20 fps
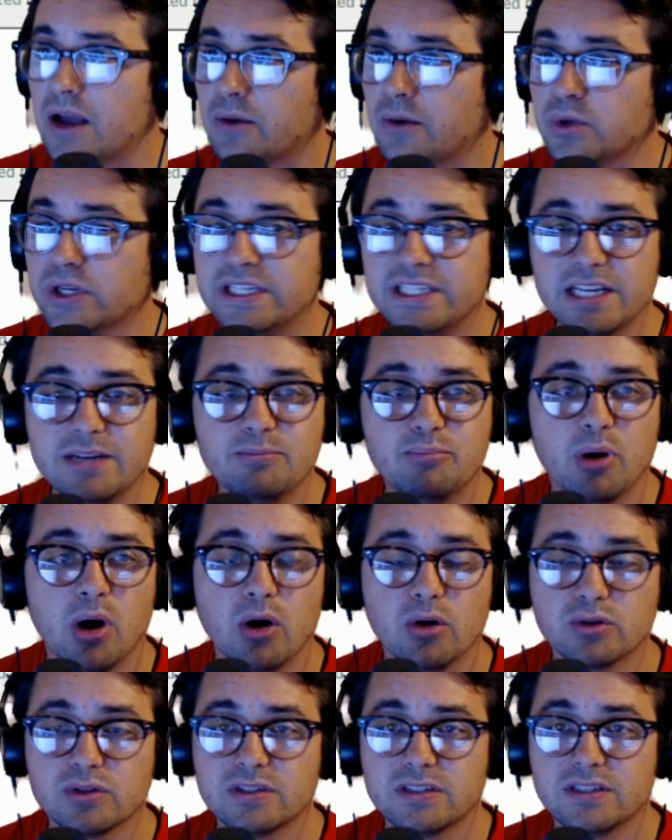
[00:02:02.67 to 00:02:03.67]
we did
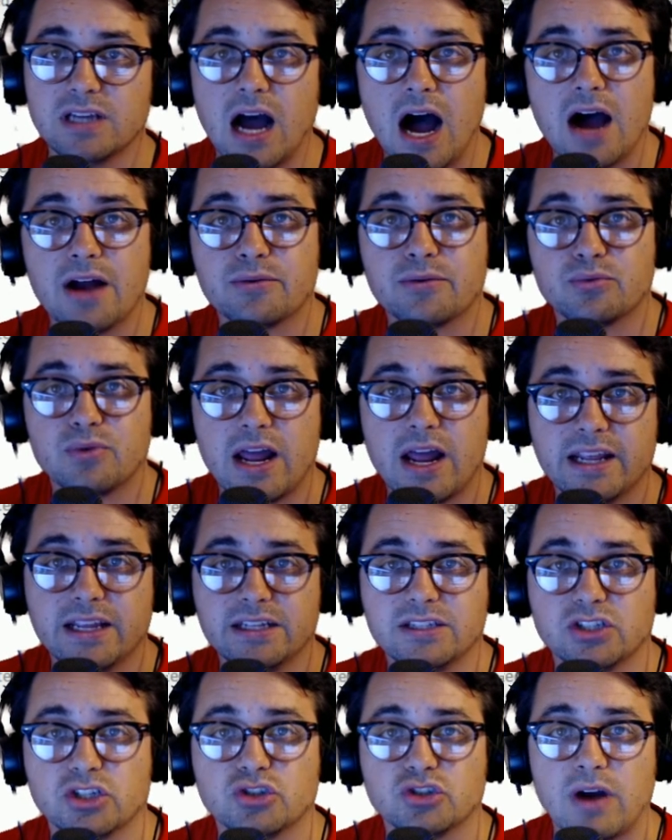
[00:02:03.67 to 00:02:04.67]
post on Reddit
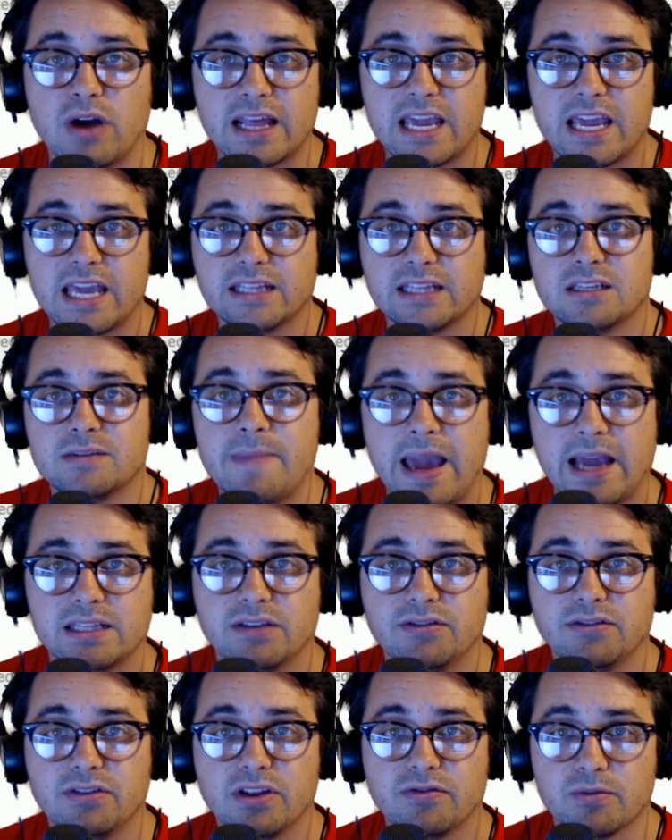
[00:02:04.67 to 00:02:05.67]
to try to get some
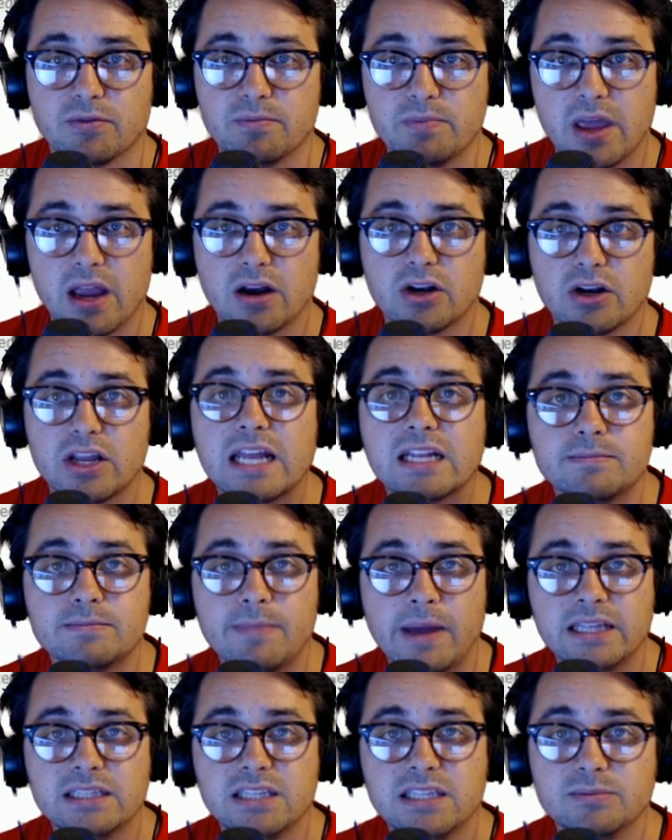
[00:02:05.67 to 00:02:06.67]
activity from there to get as
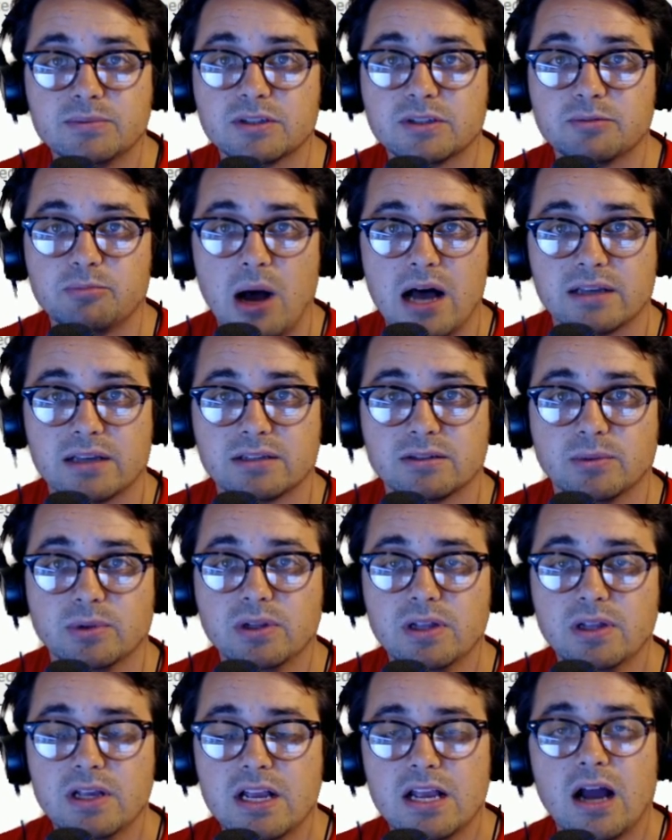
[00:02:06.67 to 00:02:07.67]
many teams as possible.